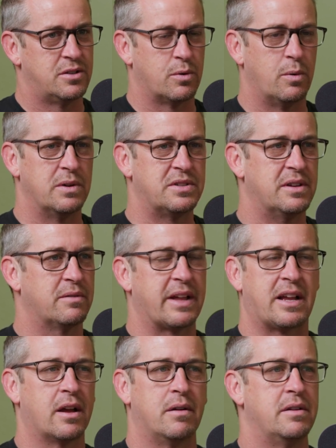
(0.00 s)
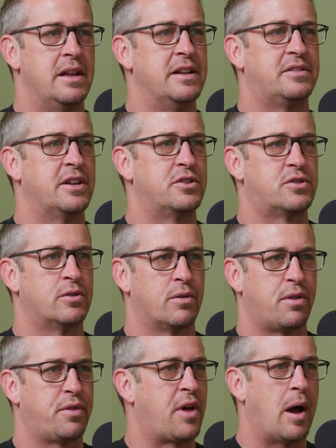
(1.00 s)
So it wasn't like an
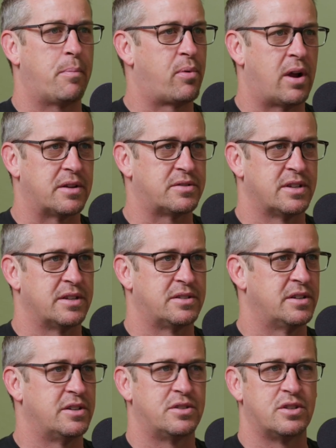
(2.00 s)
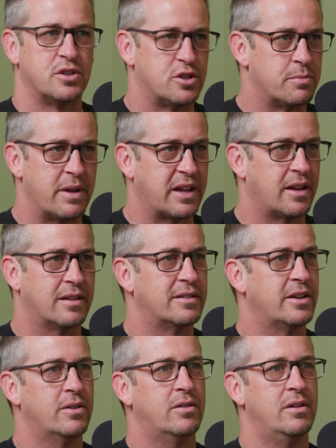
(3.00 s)
intentional thought process, a decision-making
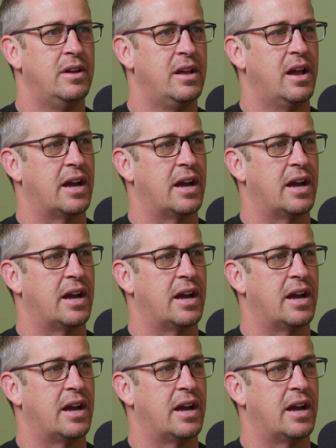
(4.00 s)
deal.